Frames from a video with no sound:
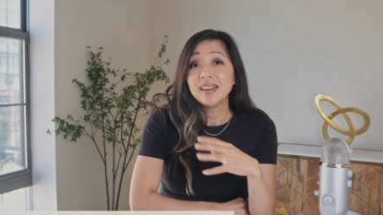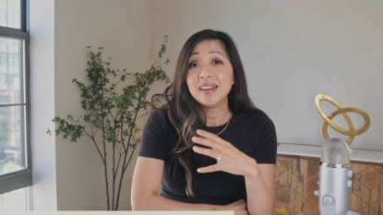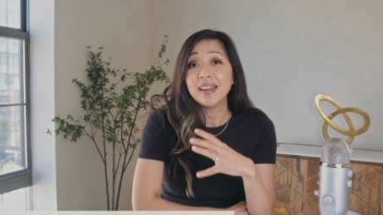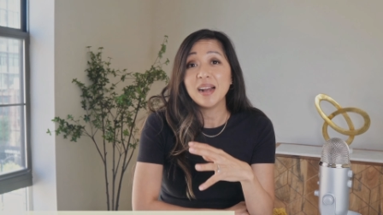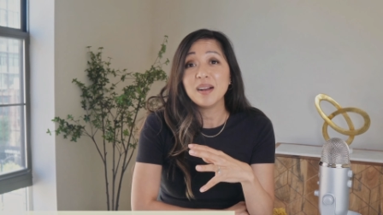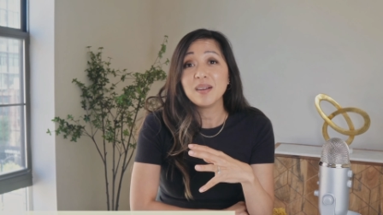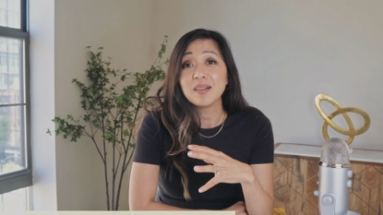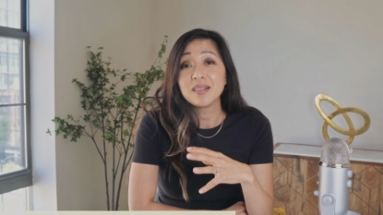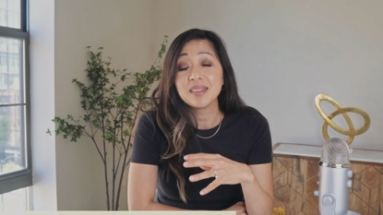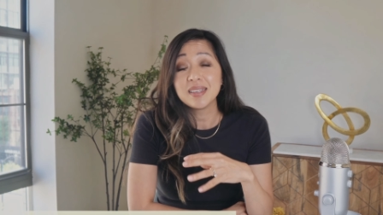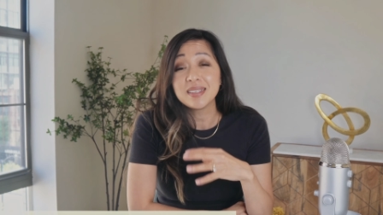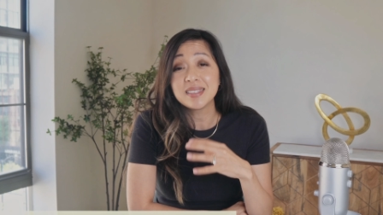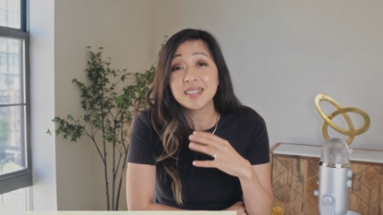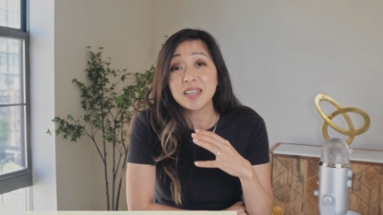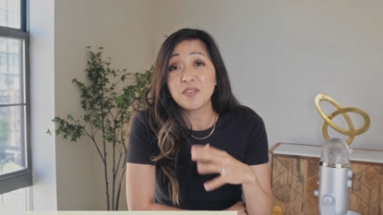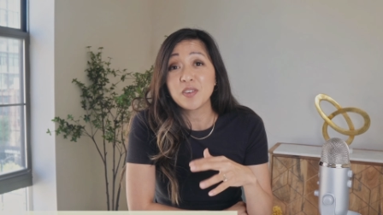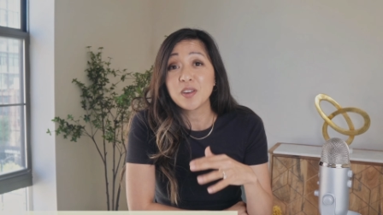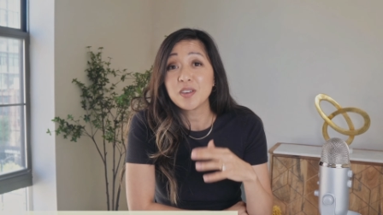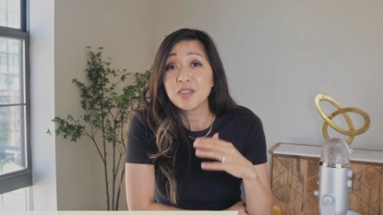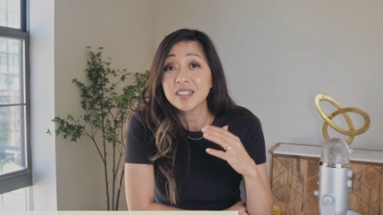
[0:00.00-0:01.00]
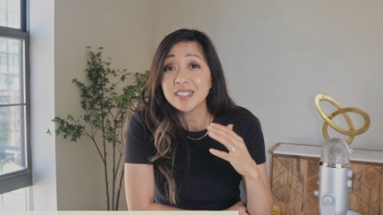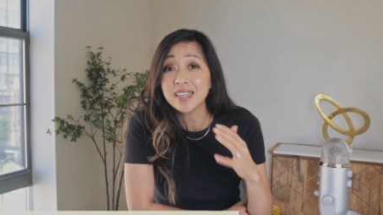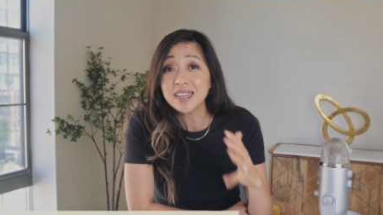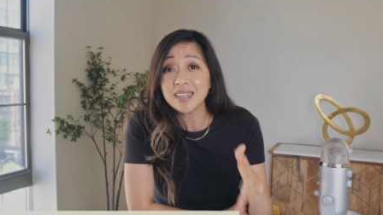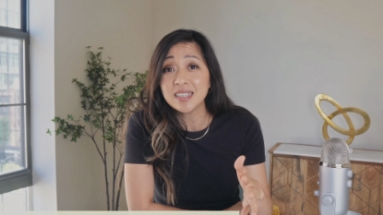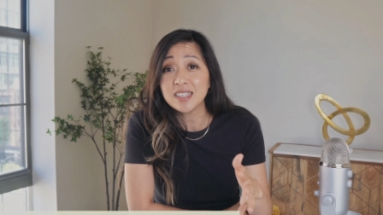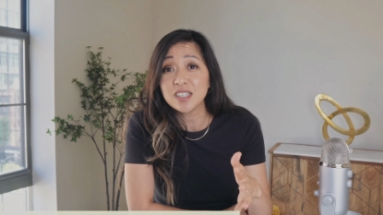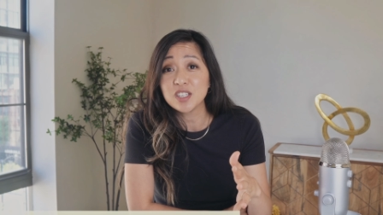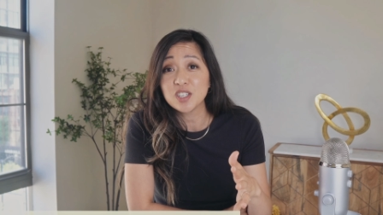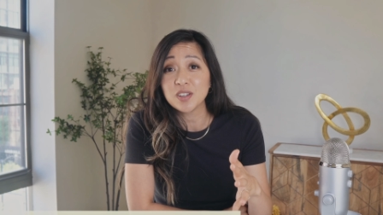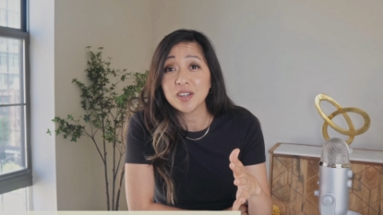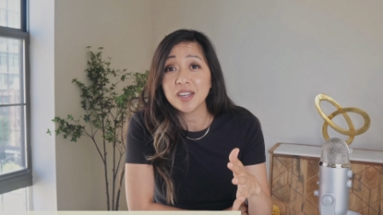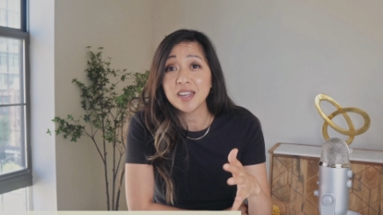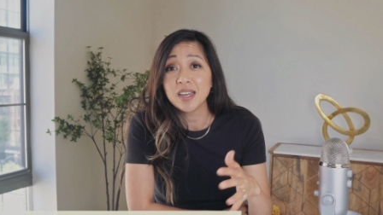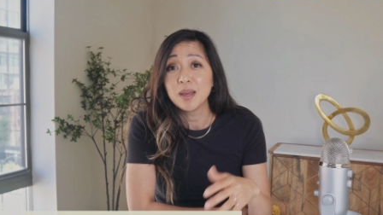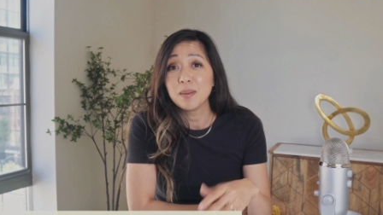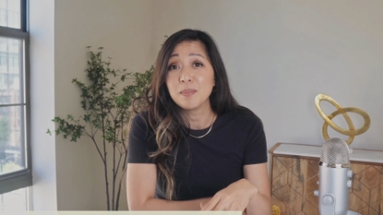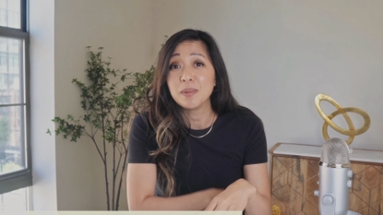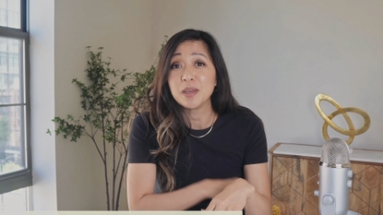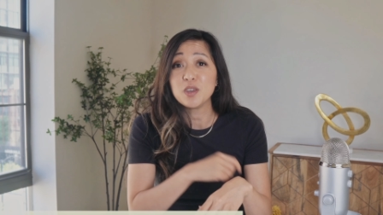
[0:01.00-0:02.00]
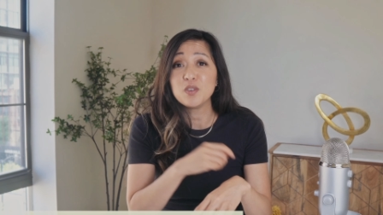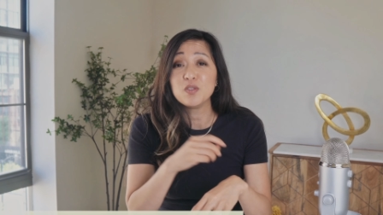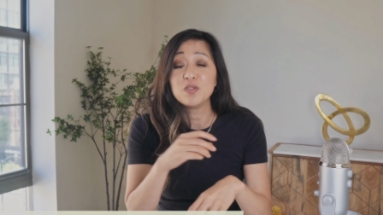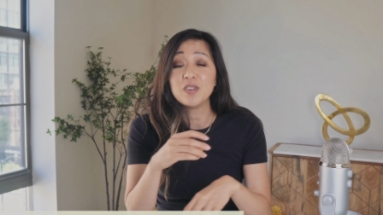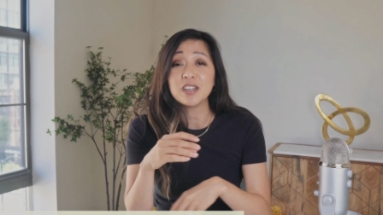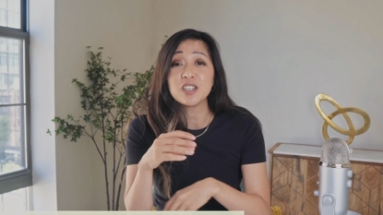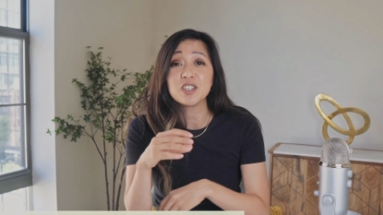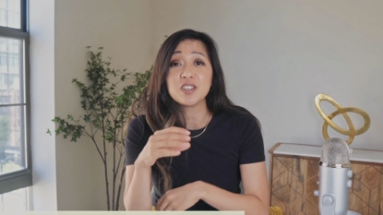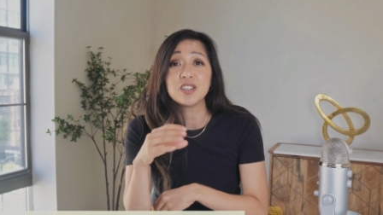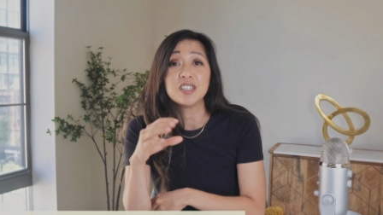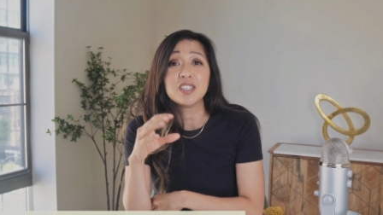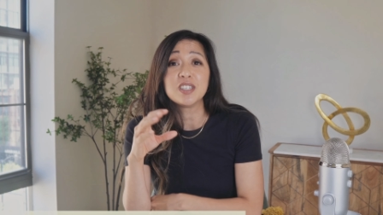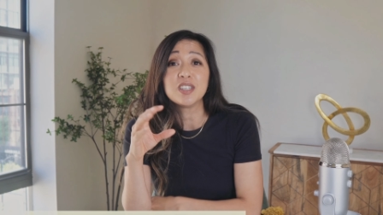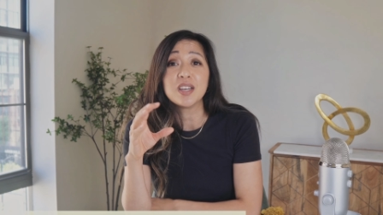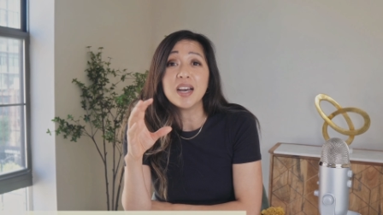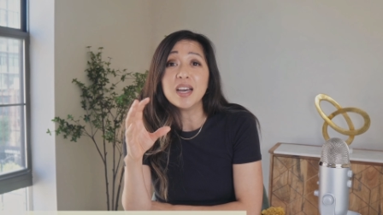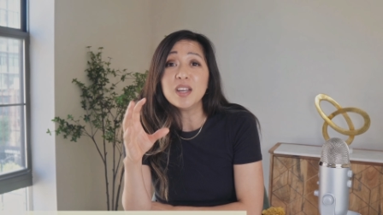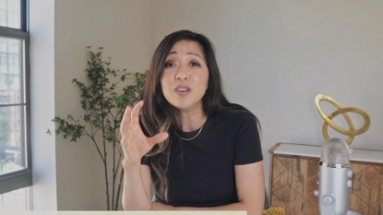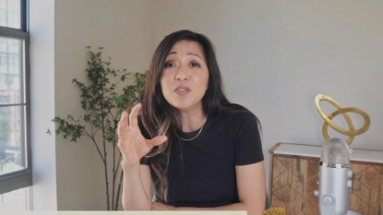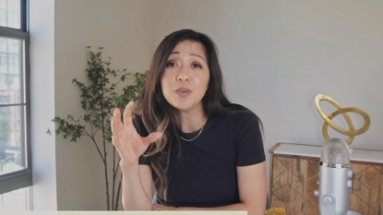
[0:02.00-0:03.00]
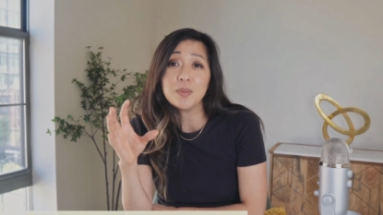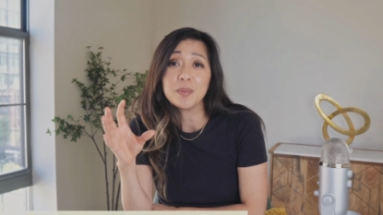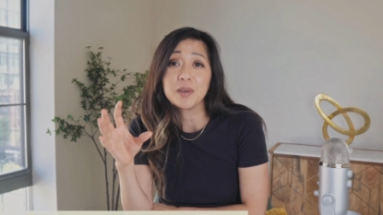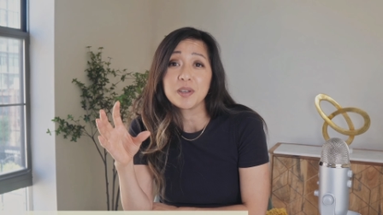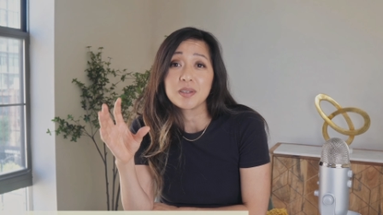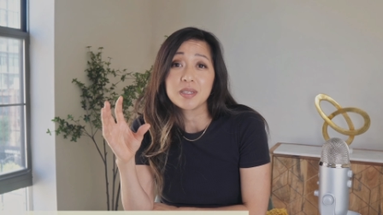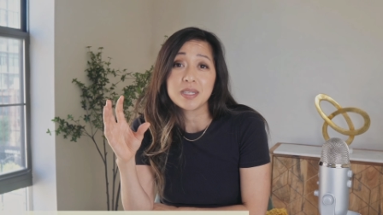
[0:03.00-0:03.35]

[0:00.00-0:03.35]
Now, let's say if you're in the tech industry, but you have ventured into unfamiliar